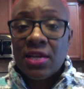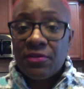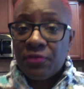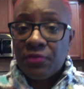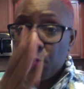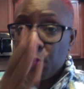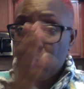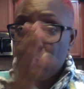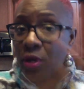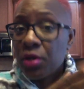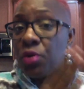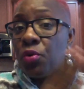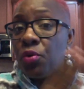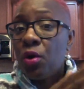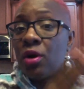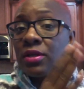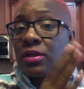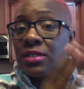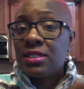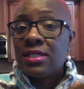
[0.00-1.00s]
from where you
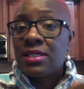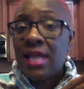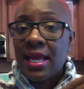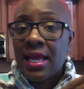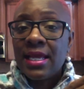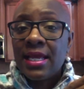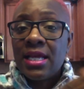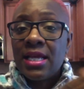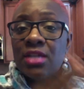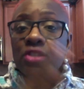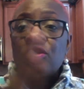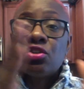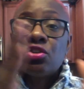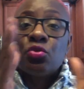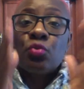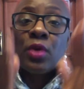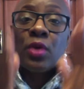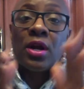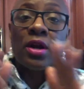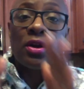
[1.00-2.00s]
are today to
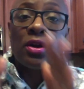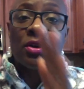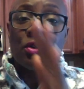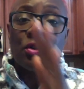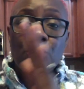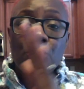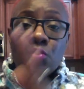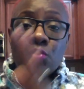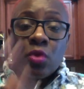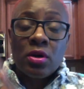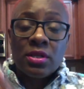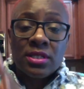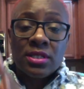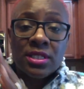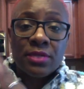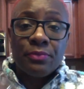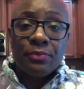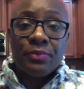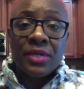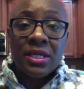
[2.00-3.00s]
where you want to
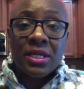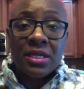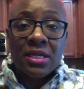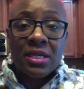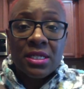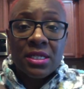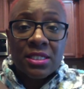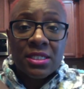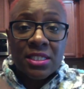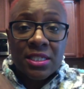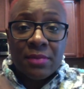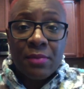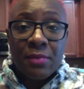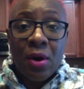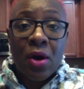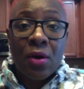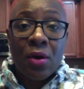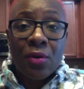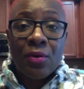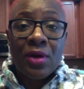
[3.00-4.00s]
be
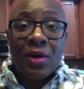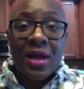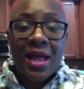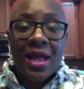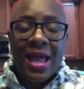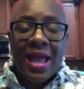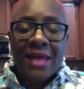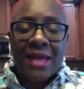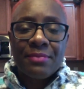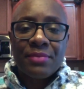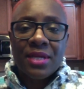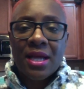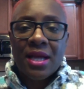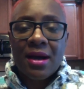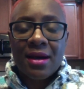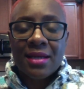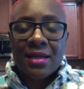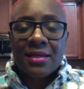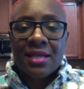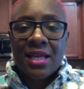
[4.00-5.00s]
tomorrow and
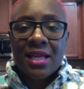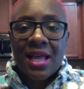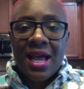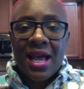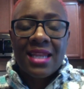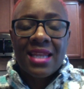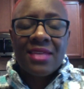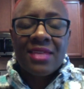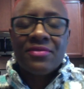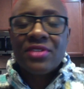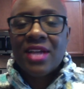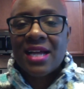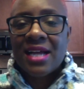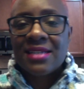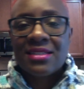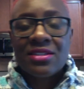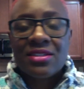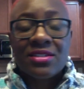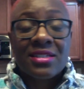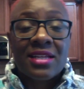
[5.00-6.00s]
beyond. I love you guys.
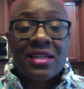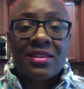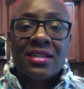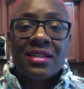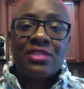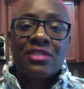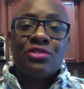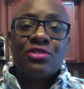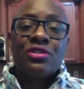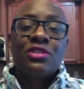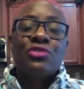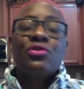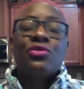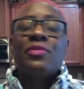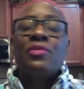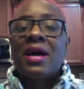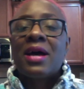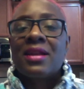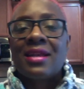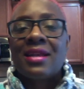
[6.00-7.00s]
There's nothing that you can do
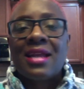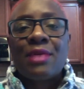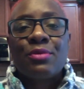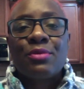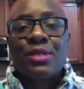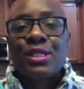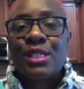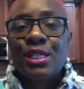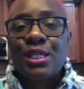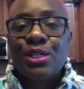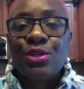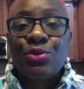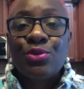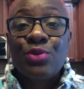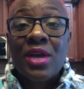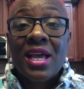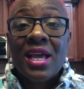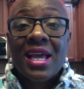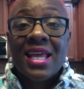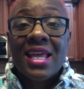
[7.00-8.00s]
about it, and I will see you
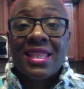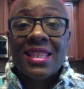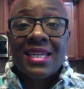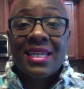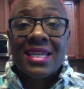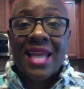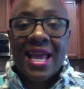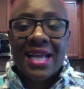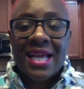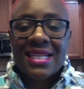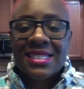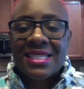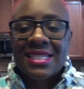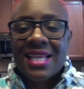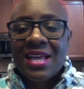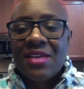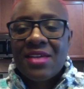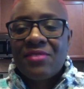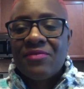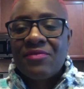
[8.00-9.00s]
in the next
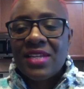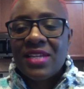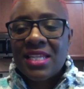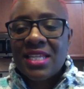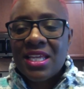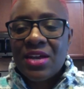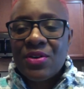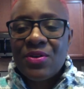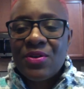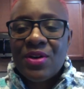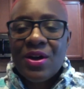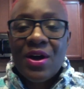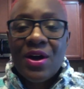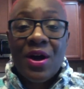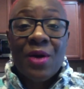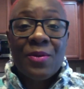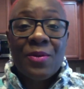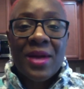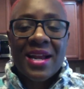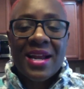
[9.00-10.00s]
video.
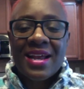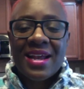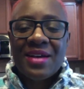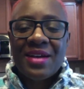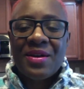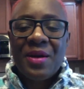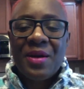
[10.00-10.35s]
All right, now.